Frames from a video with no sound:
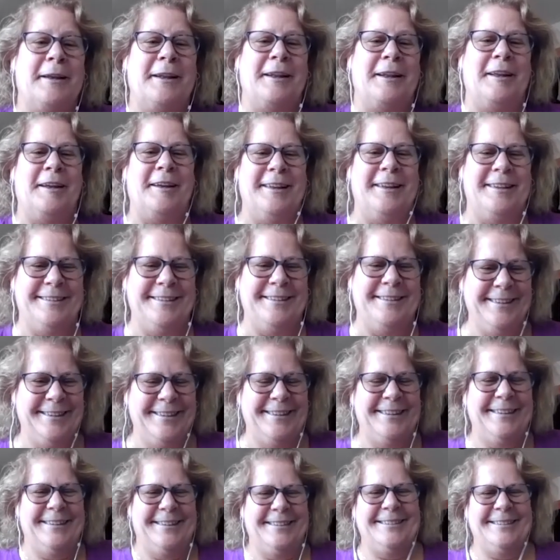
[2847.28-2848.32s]
a lot.
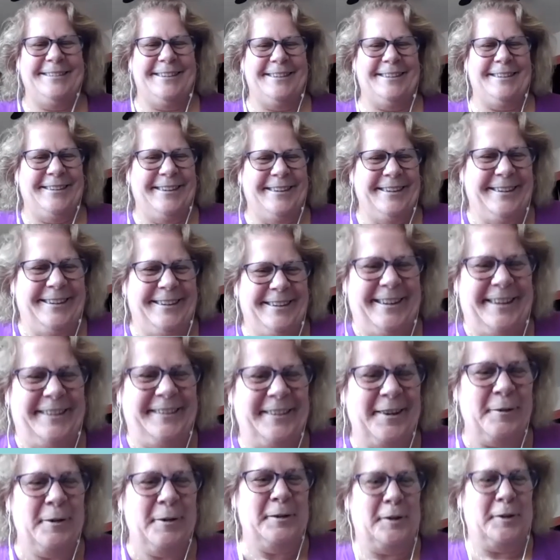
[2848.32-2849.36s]
So it's
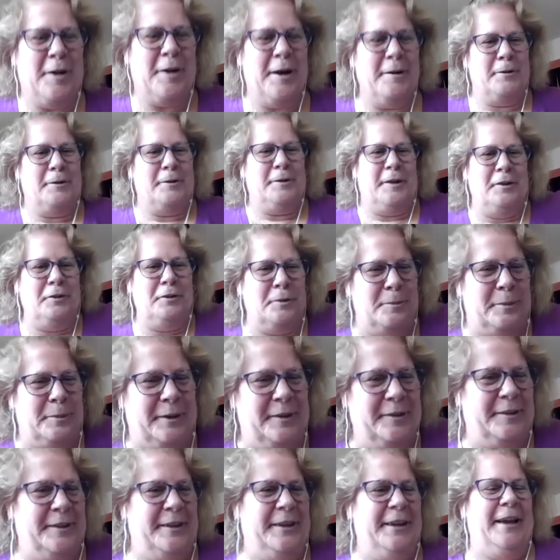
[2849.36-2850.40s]
always a conversation
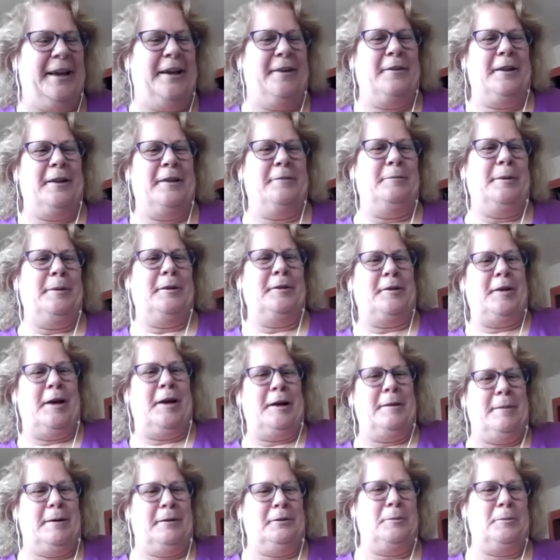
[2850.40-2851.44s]
piece anyhow to be able to
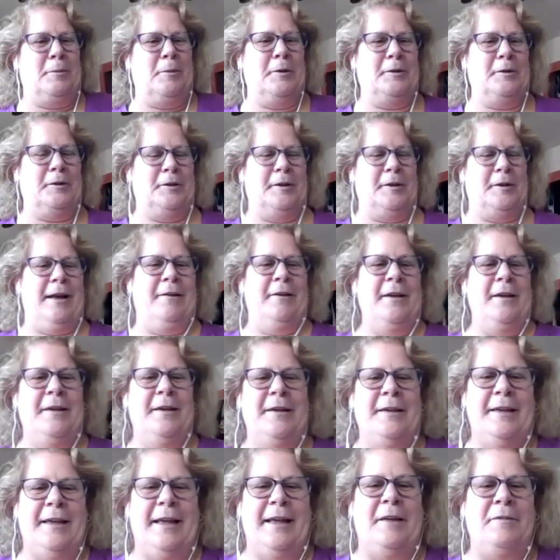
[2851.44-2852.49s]
talk about sports. So now,
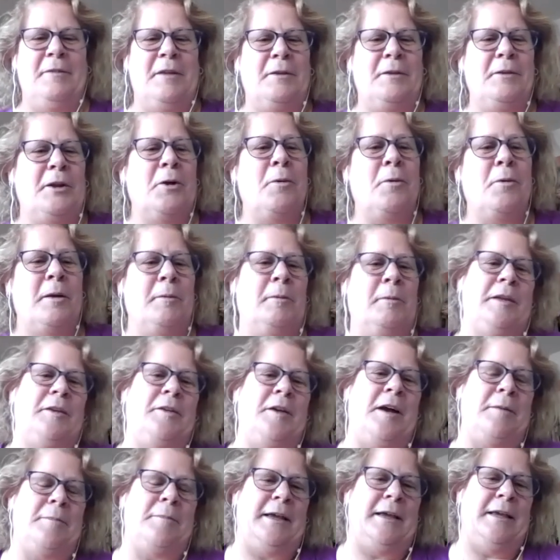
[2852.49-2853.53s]
and then you don't want to really
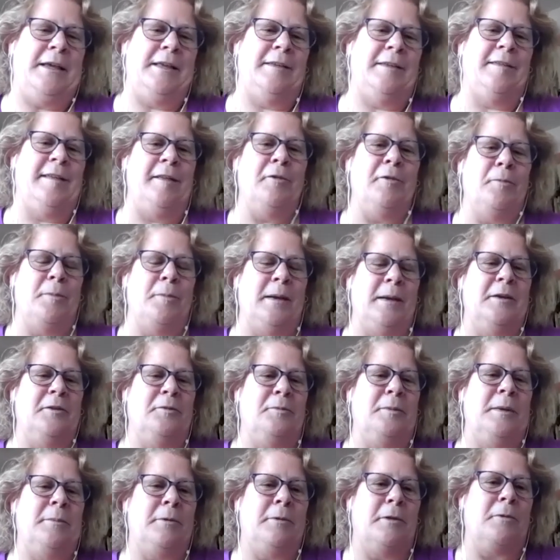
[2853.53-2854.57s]
talk about kids either because
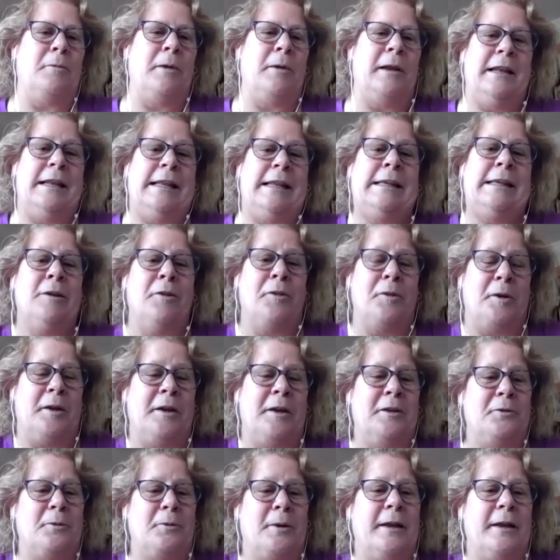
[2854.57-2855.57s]
people are ready to kill their kids right